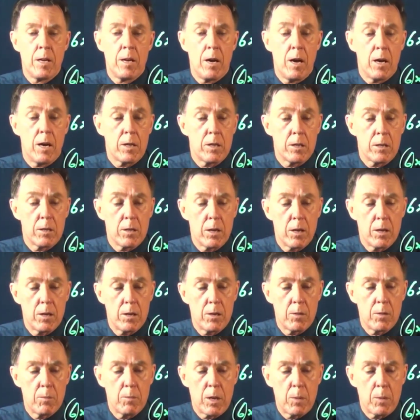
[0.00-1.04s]
I could
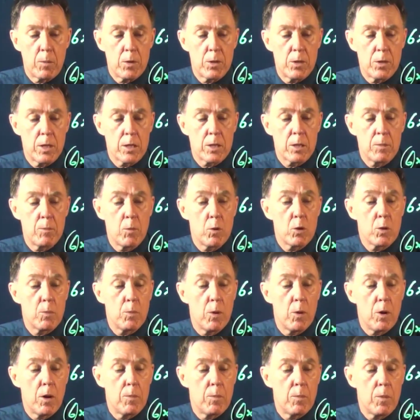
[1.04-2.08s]
go take my 6 and
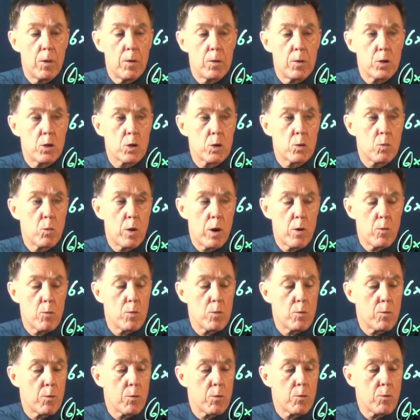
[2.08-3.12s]
multiply it by the square
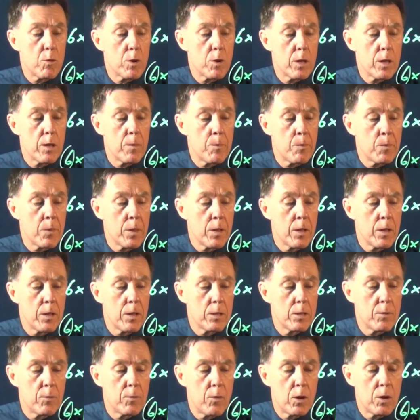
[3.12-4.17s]
root of 3
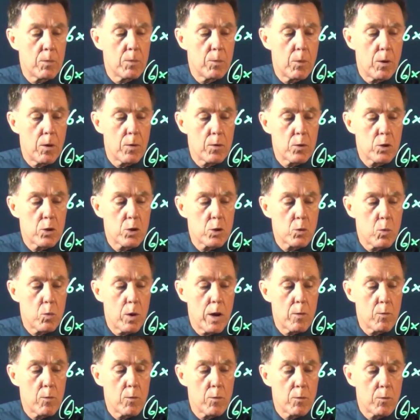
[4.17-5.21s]
divided by the
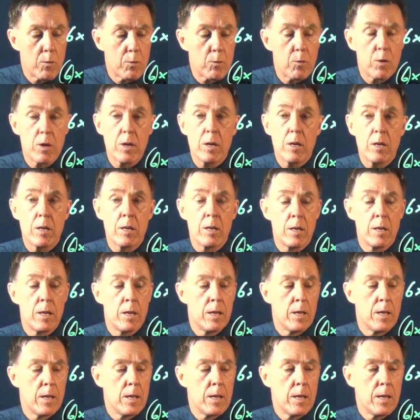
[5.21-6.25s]
square root of 3.
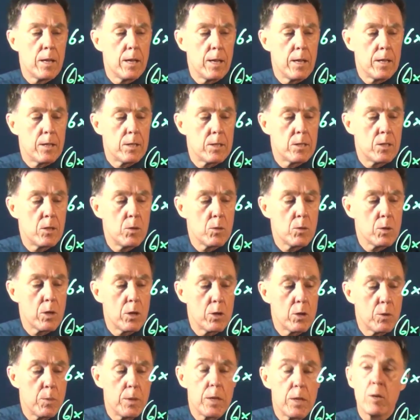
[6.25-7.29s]
It's still
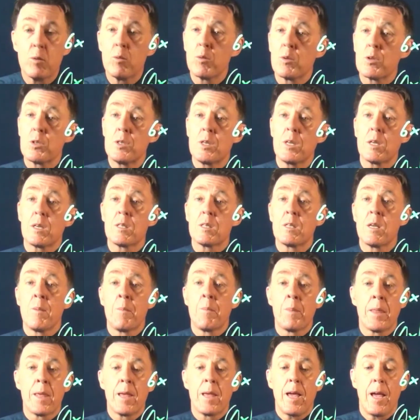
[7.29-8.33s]
going to be equal to 6.
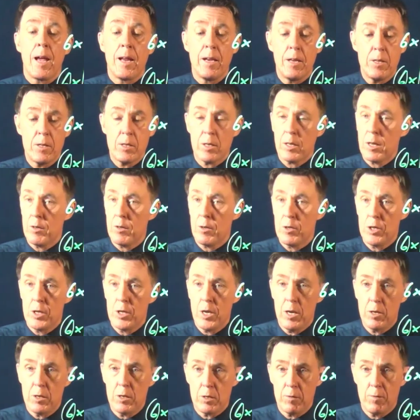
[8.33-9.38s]
It isn't going to
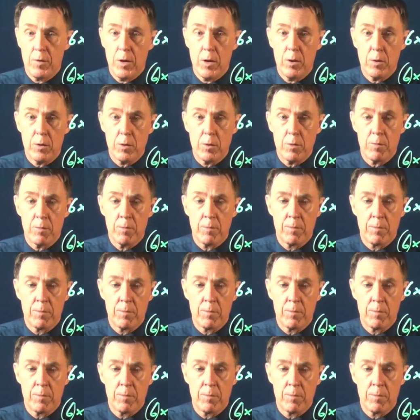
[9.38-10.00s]
change its value.